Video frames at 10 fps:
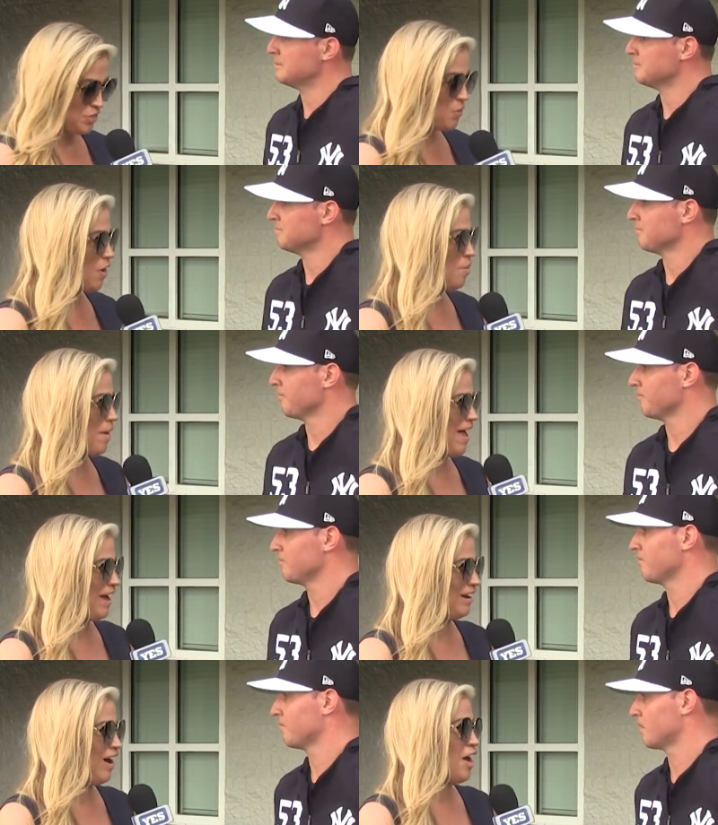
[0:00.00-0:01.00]
Speaker 1: you are
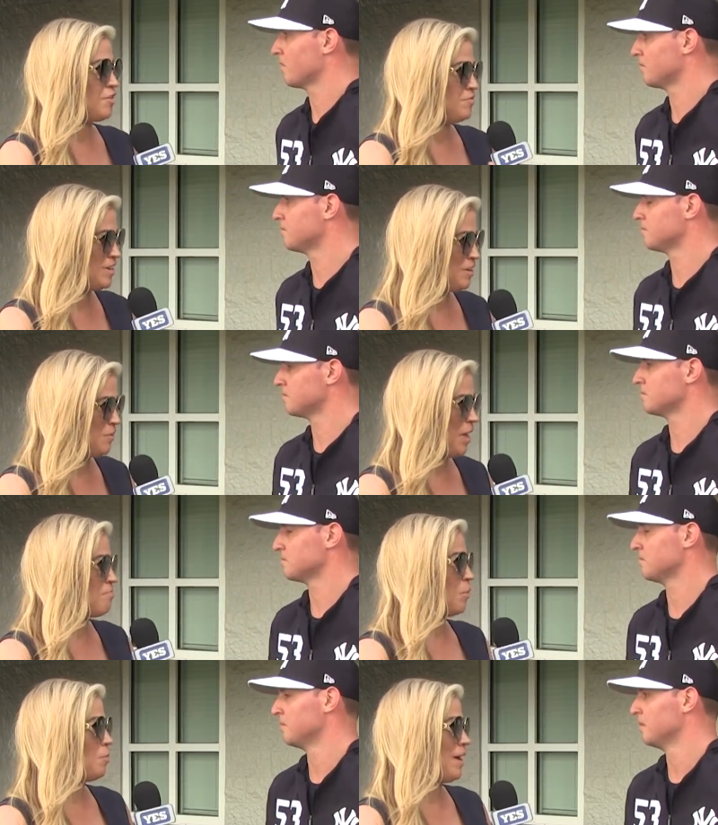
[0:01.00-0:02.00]
back. Ottavino,
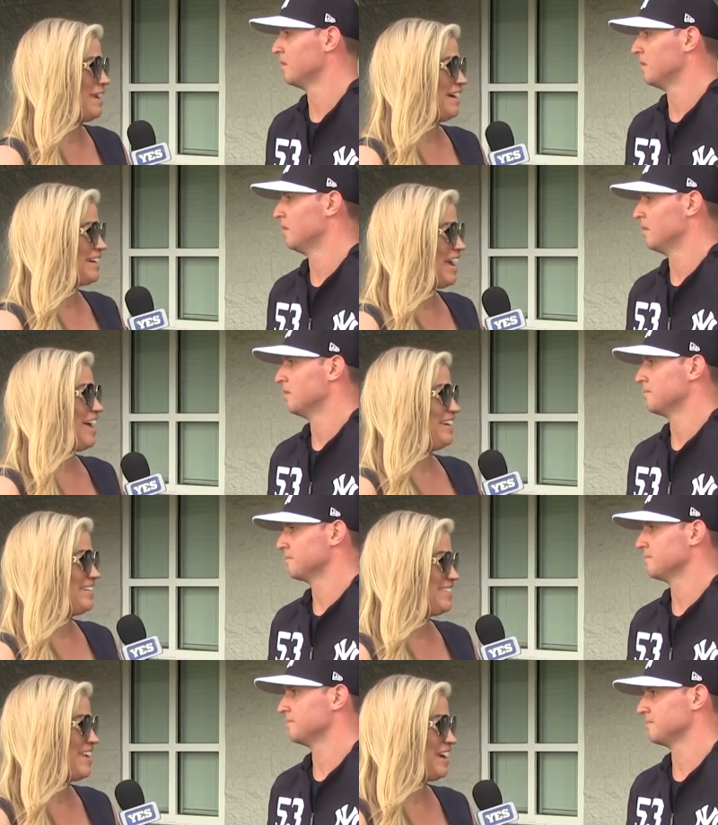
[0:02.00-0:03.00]
that bullpen again
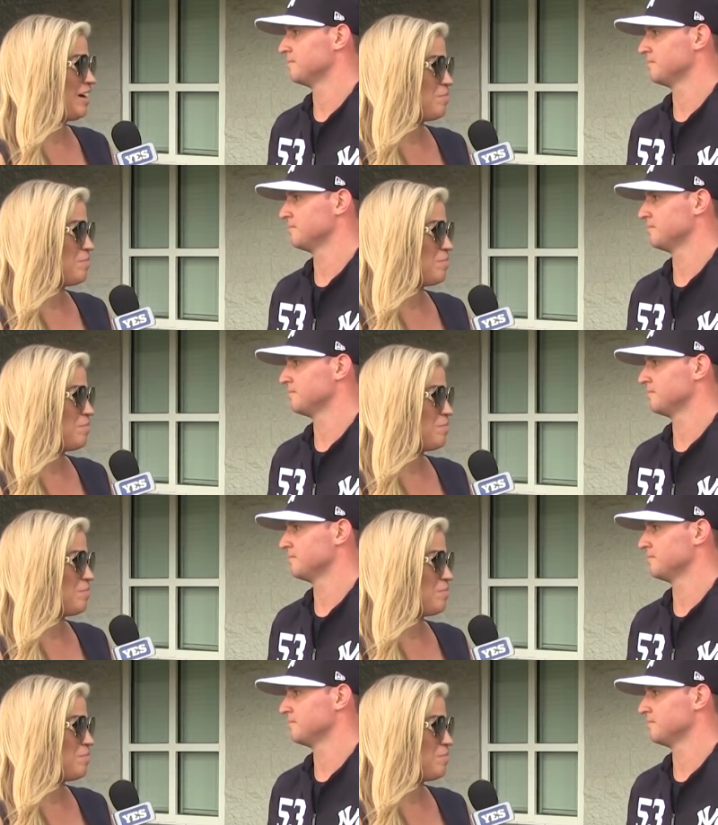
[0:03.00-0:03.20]
is setting